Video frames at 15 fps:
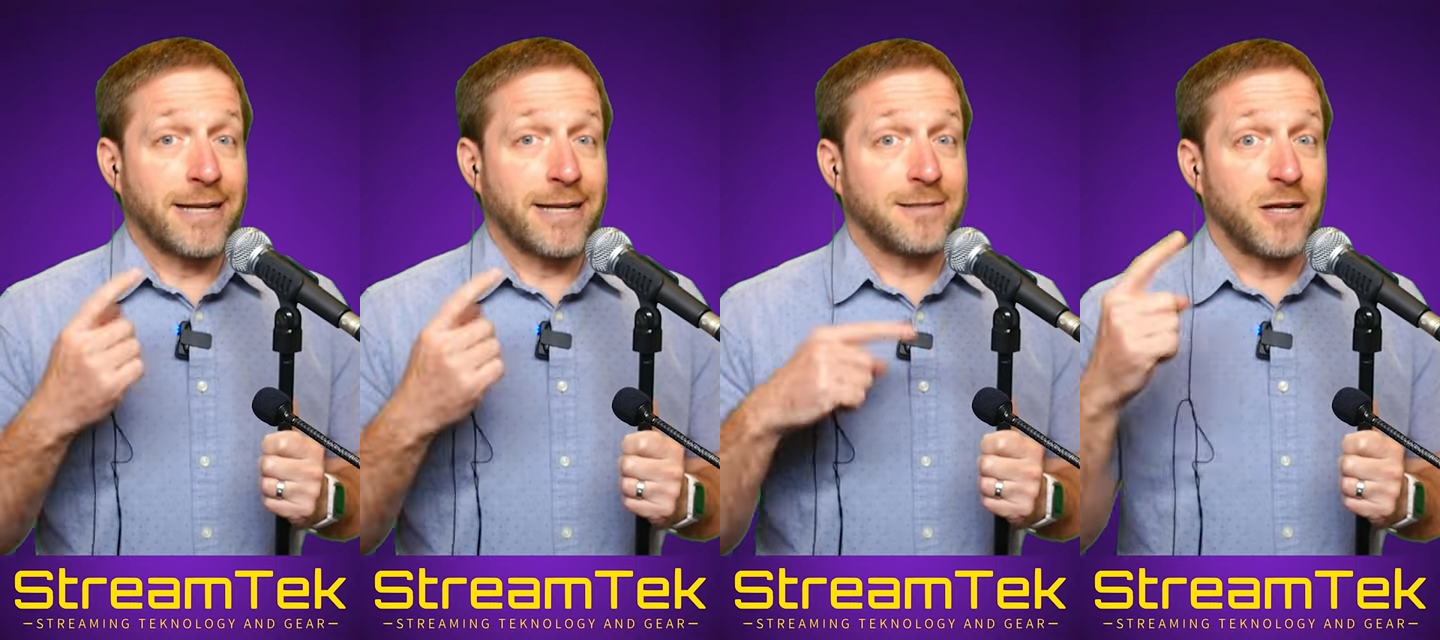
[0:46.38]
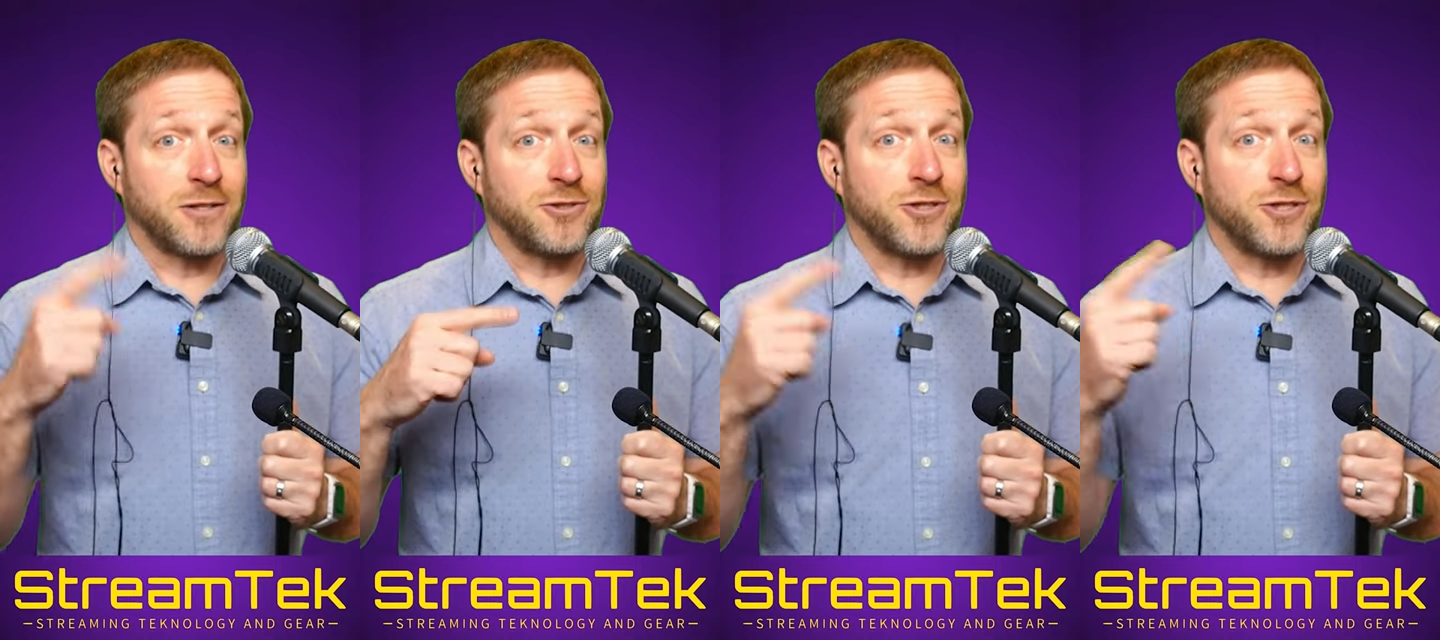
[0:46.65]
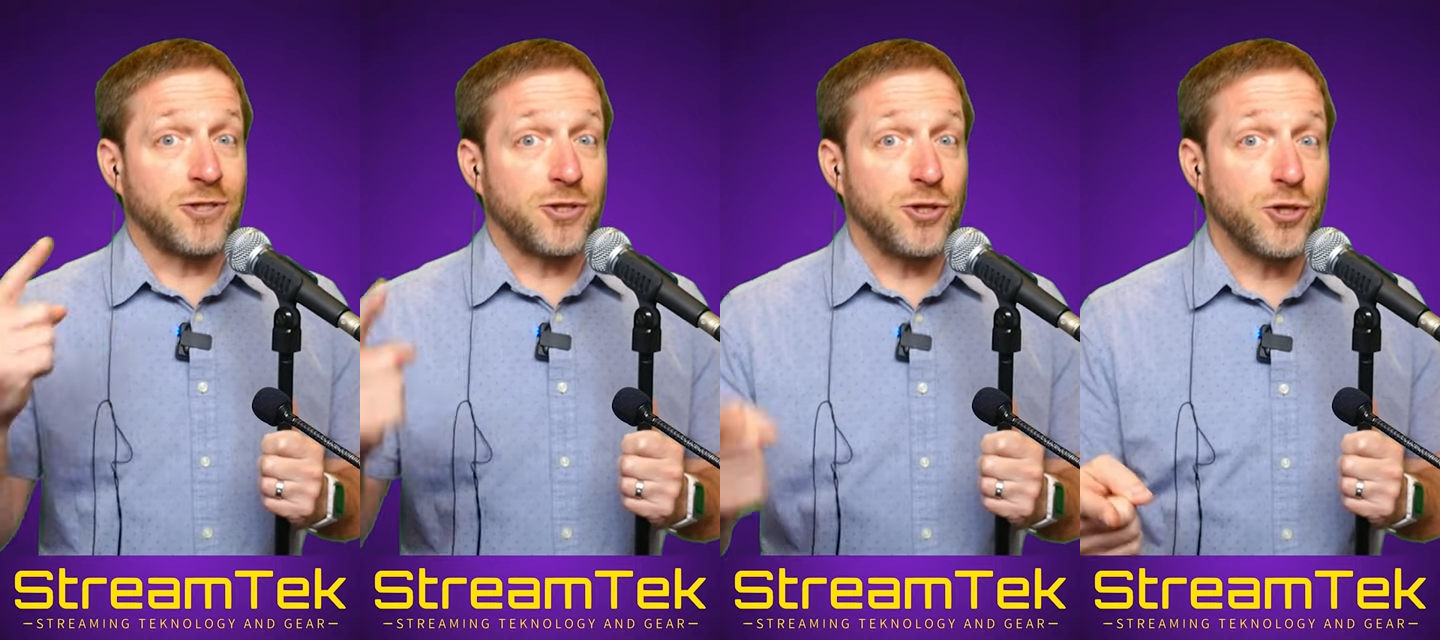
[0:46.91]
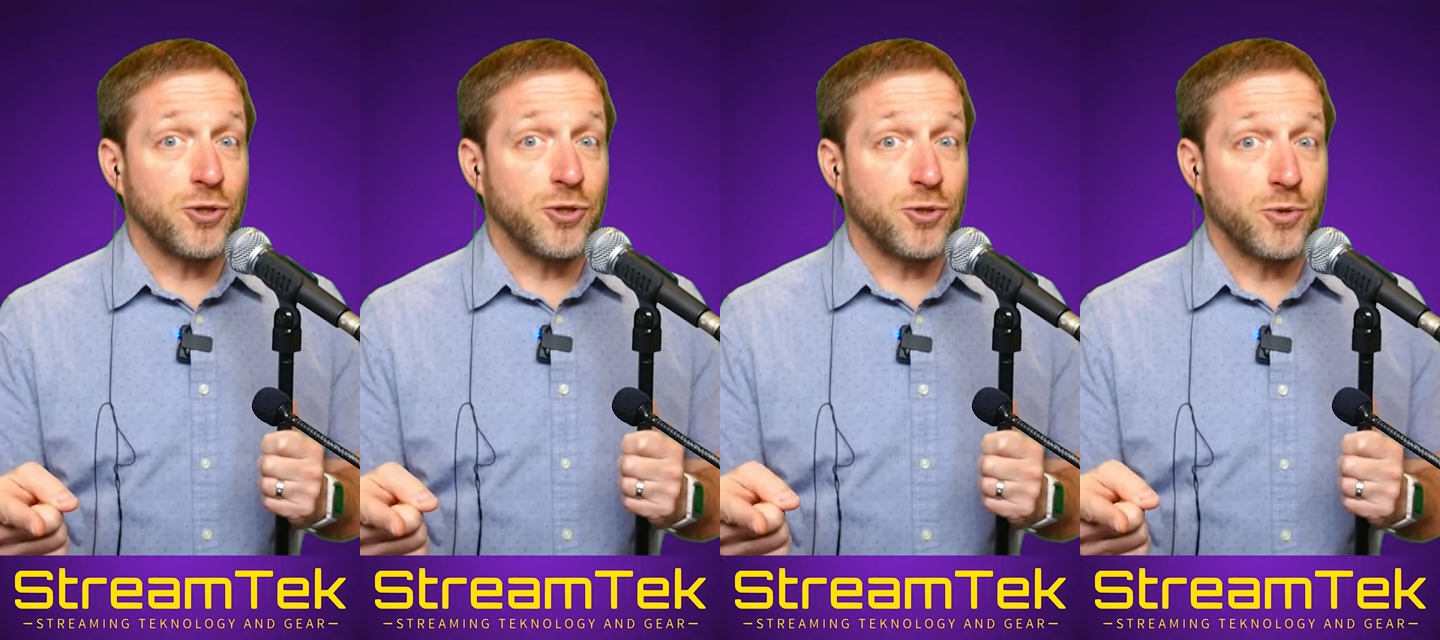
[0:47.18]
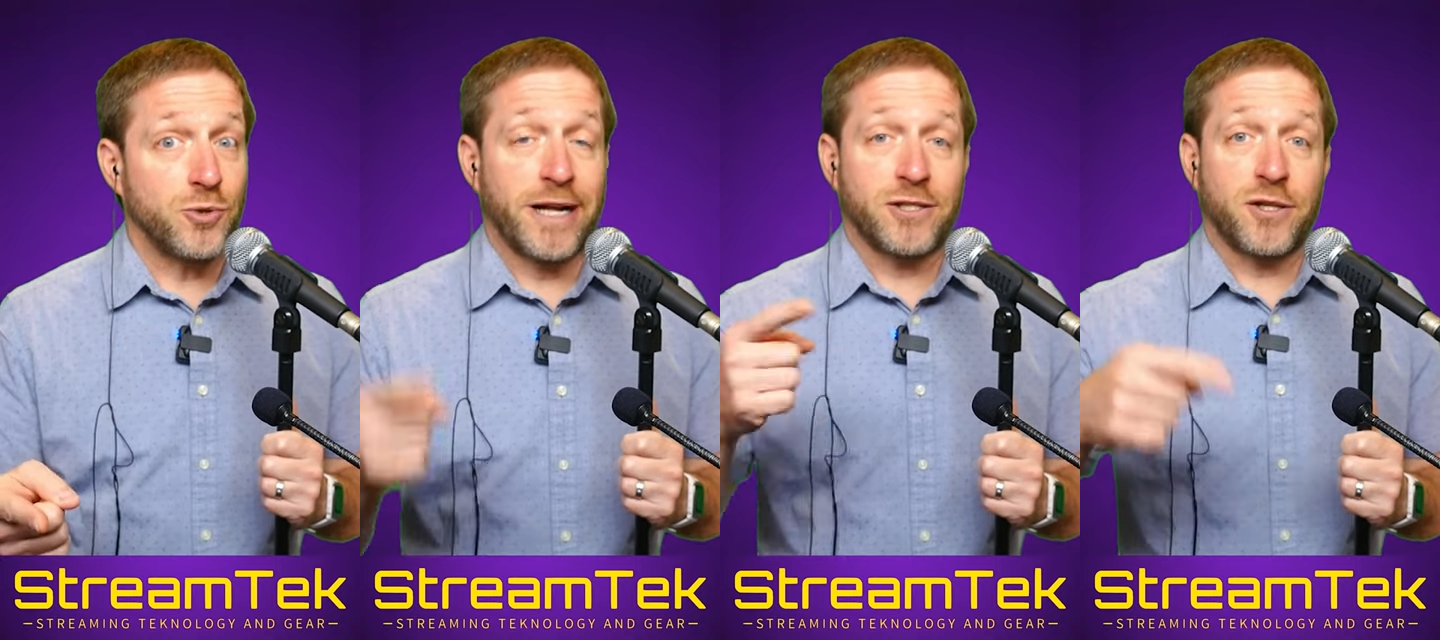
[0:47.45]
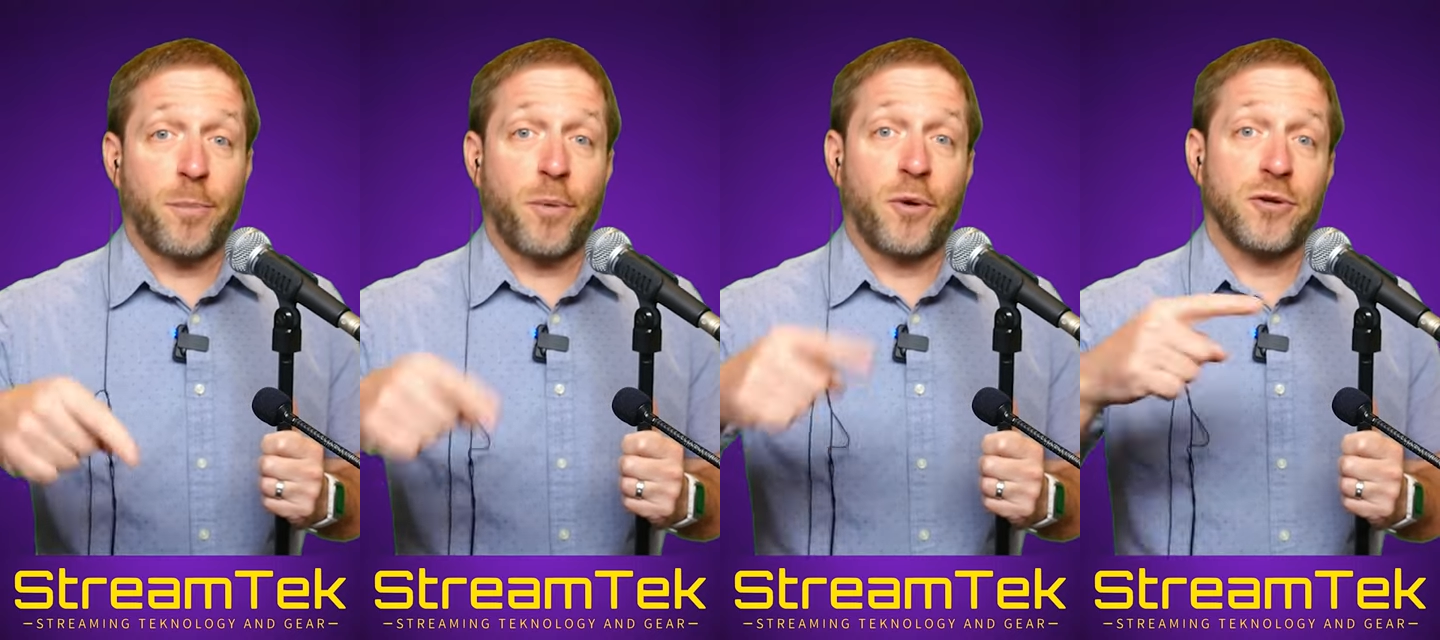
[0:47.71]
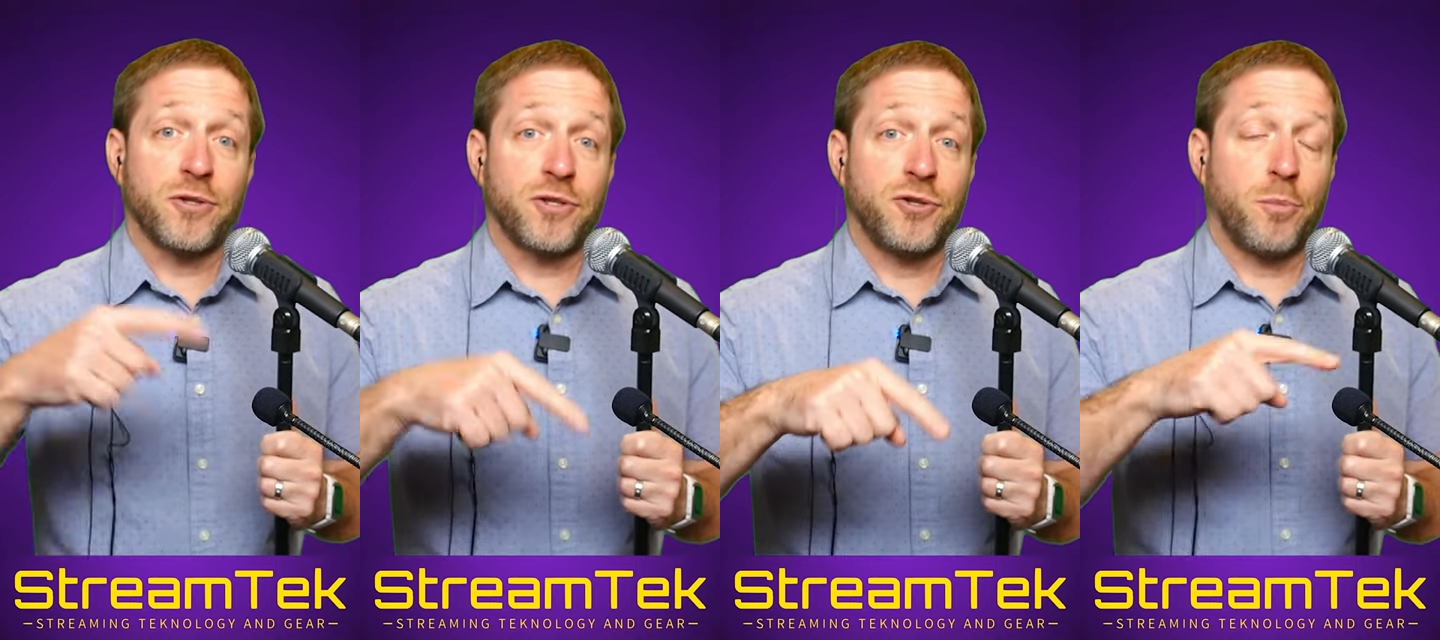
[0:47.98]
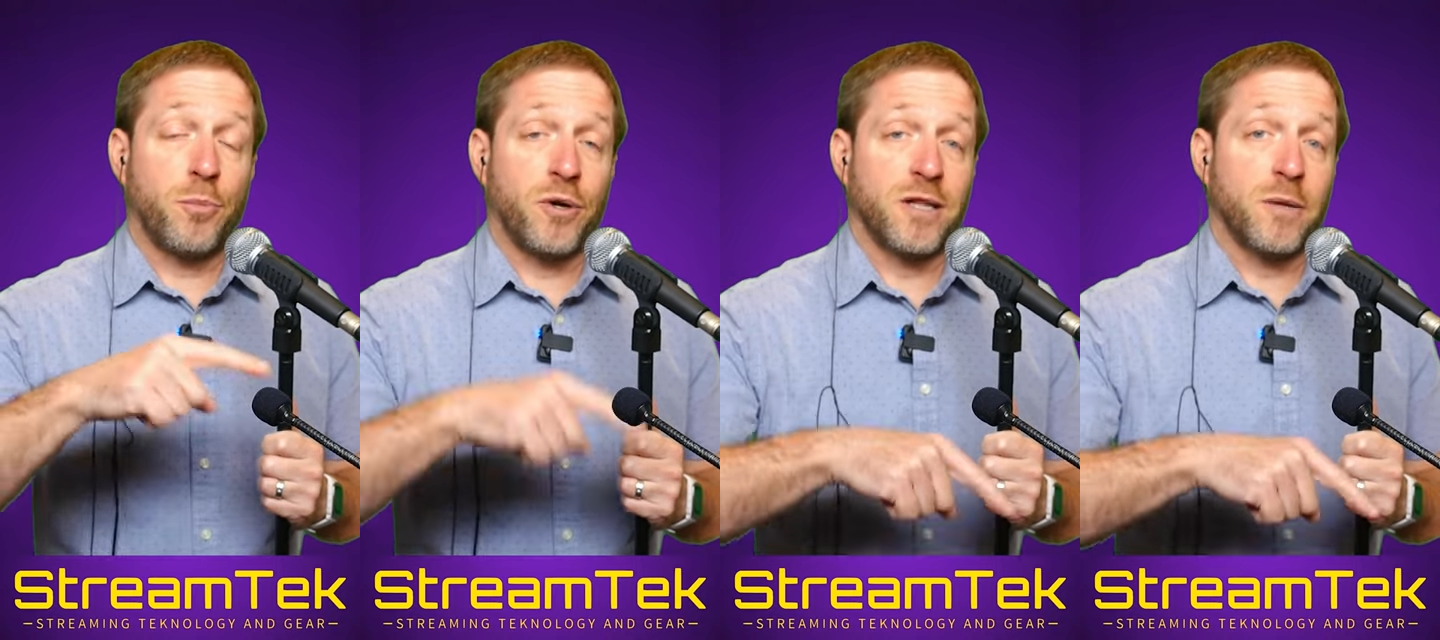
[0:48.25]
it's not just you, it's the person
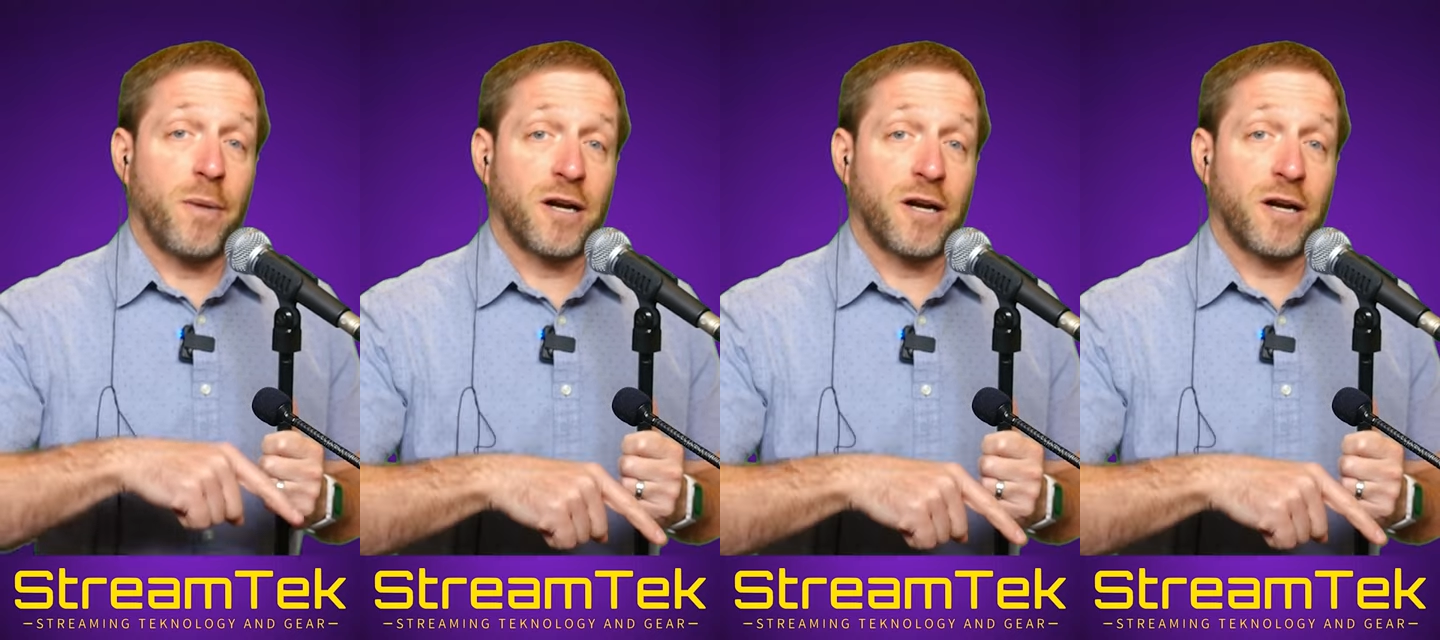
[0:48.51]
you're putting the